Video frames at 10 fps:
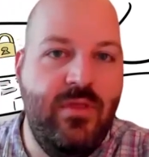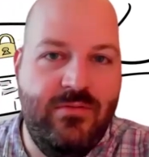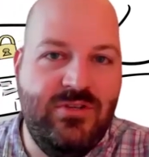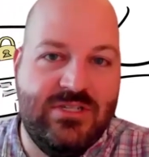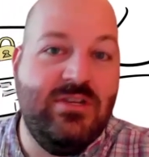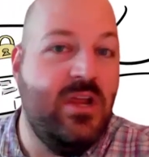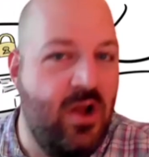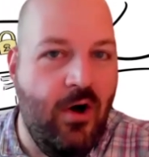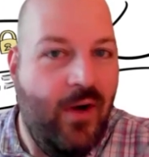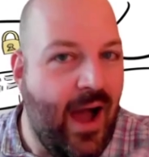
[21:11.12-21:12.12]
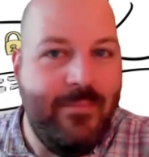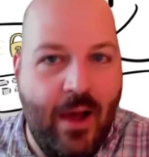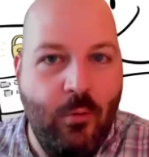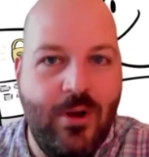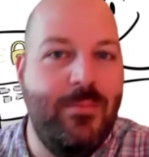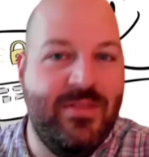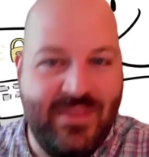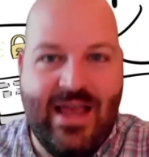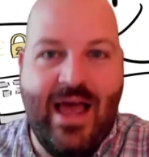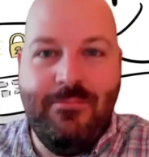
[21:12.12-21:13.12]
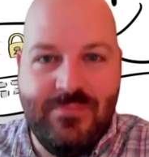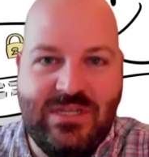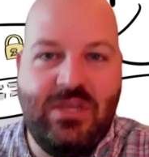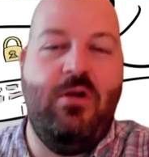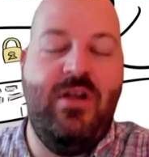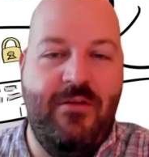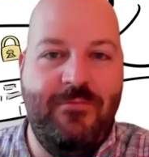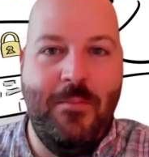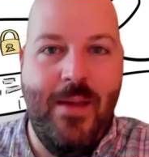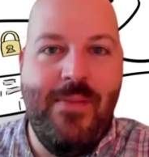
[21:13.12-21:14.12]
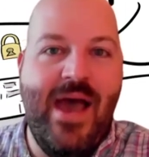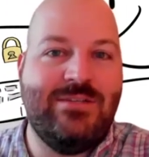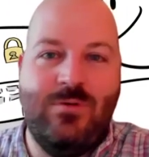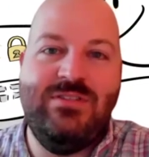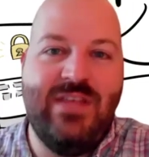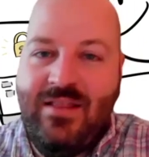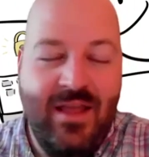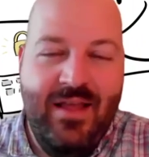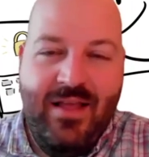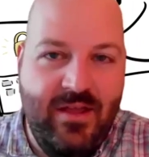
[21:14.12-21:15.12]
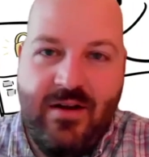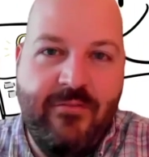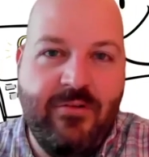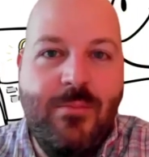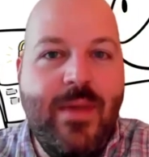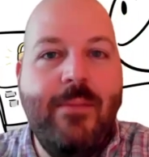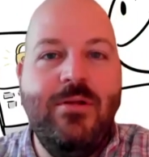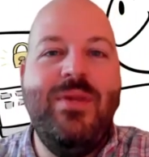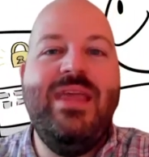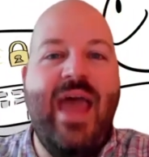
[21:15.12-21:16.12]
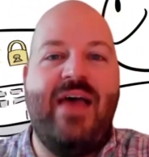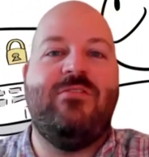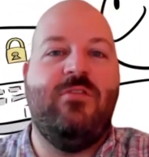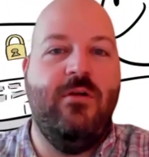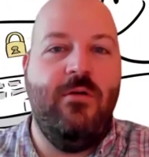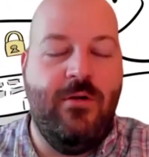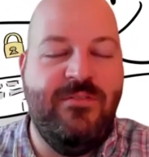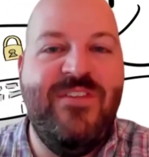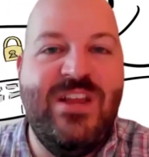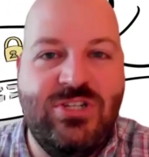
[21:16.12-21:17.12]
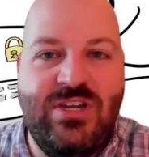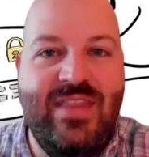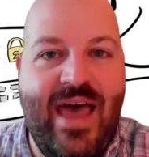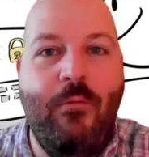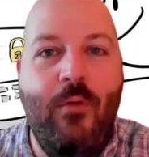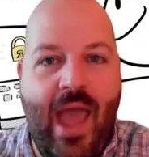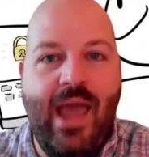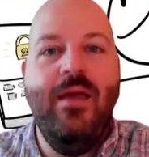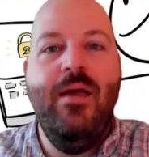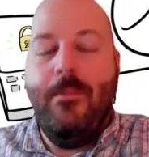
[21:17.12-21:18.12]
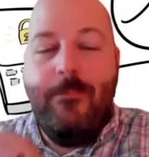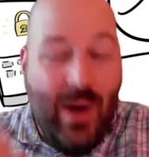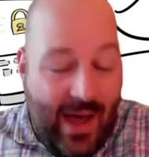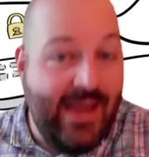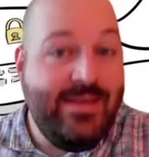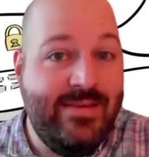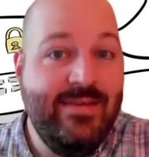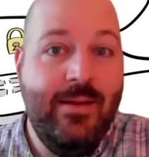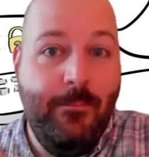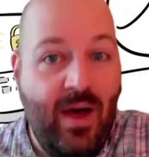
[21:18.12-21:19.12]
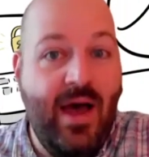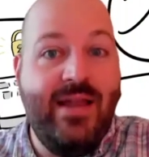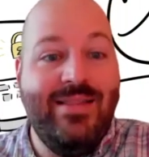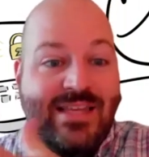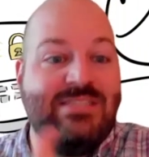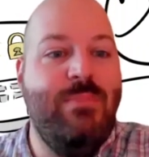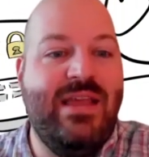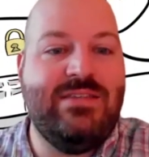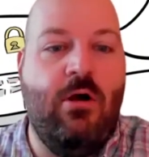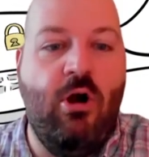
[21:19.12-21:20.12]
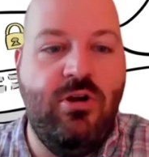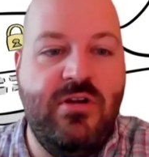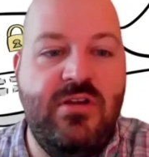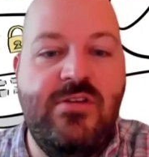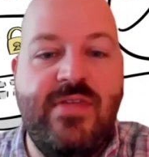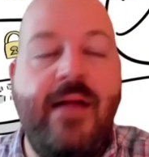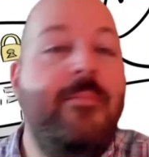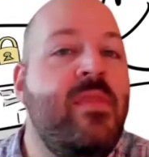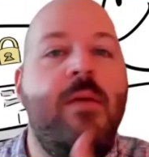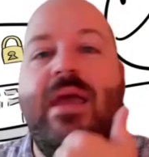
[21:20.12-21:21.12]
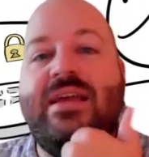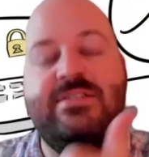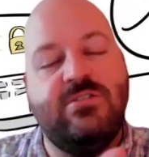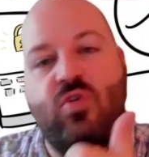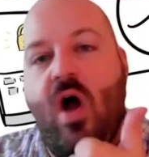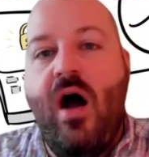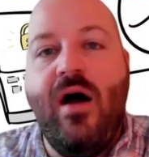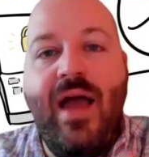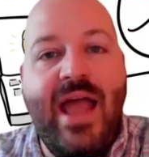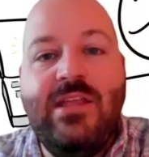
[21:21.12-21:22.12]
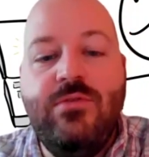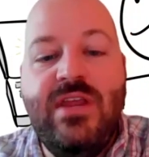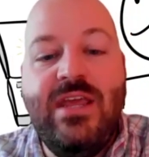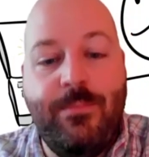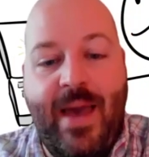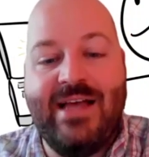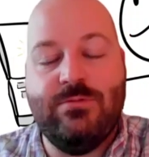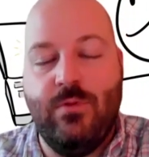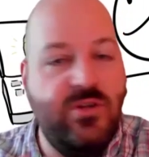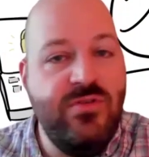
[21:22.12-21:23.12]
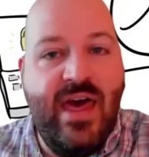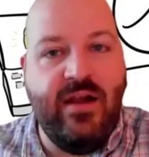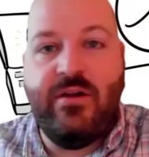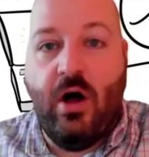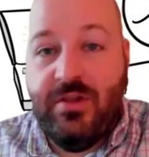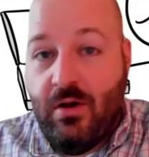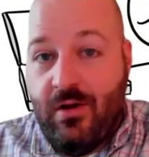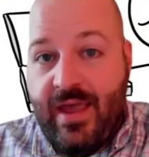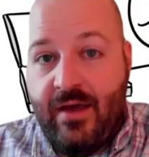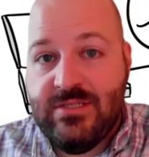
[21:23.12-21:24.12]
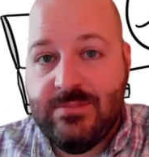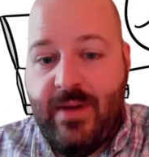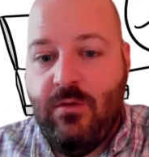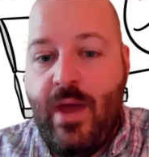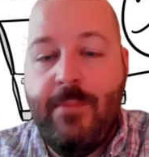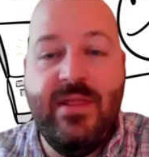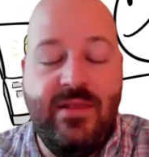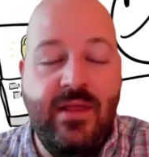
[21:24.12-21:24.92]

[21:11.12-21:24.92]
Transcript: just so you know, I'm not worried about this. I'm secure enough in my passwords that they're never going to be able to be guessed or phished in that way. But this makes it harder to do that. Make a strong and unique password. Do that on all your accounts, by the way, but